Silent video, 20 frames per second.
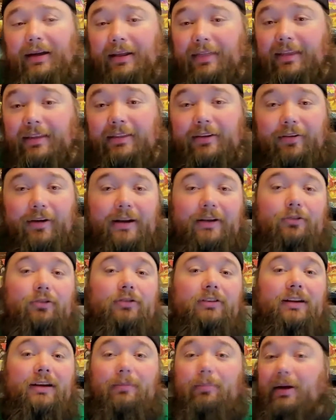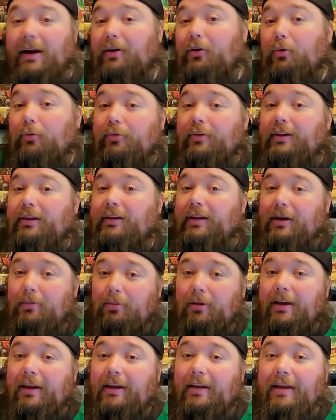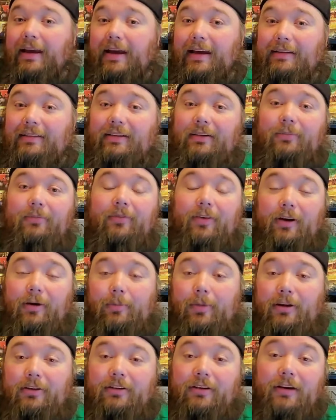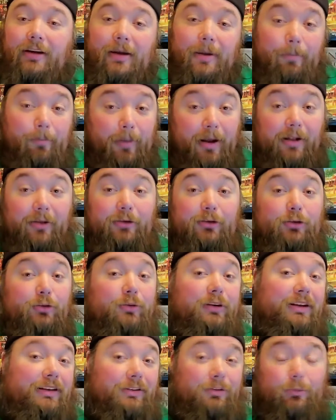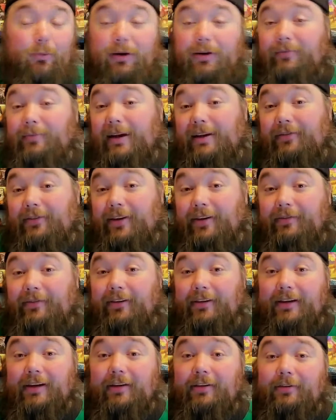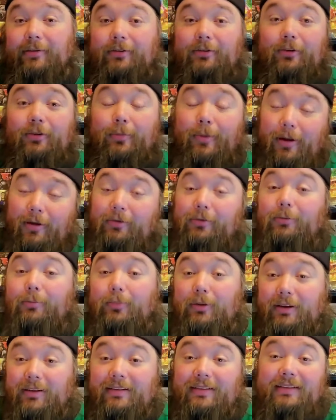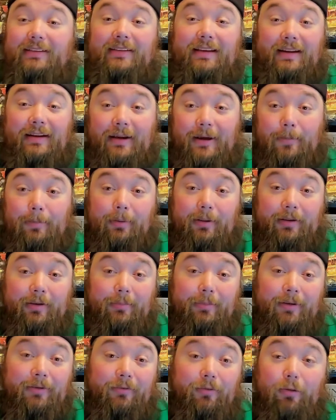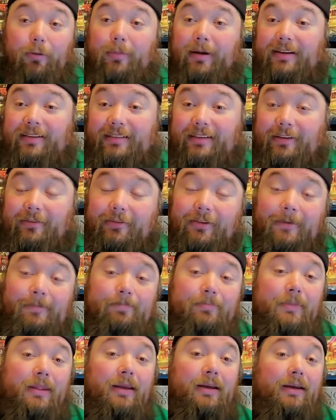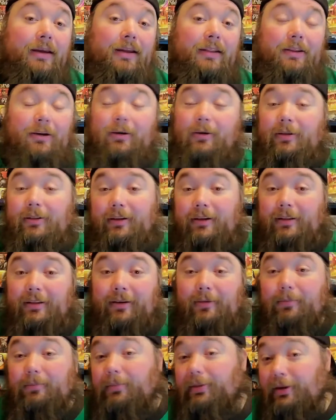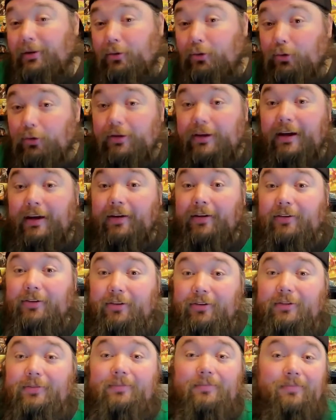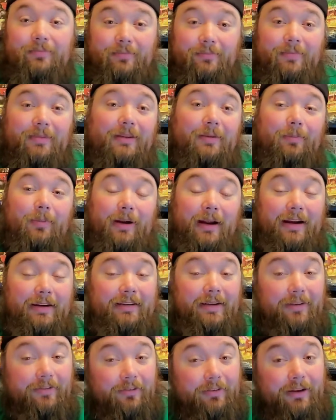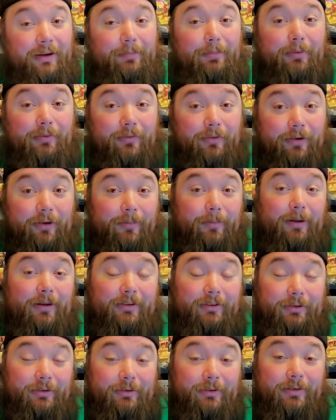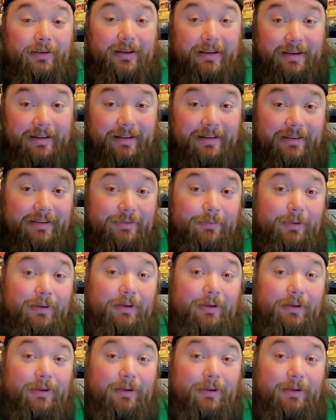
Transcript: think they're interesting, but I don't really like playing as them very much. Muldoon is one of my favorite characters, so Muldoon brings the set up a little bit for myself. They're cool characters, but I definitely prefer Muldoon in this